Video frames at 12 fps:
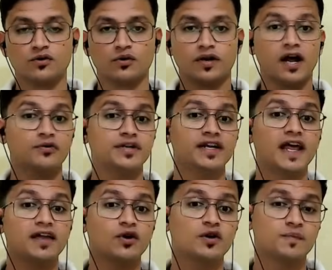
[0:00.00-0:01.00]
Or how did
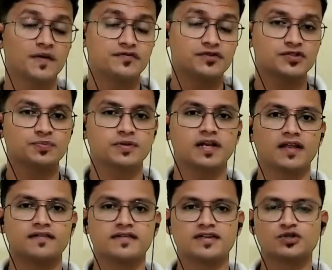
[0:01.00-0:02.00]
I got my first
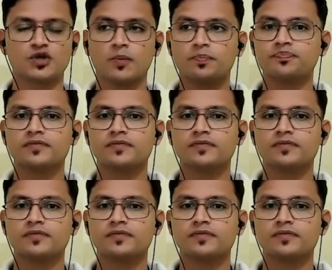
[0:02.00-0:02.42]
freelancing job?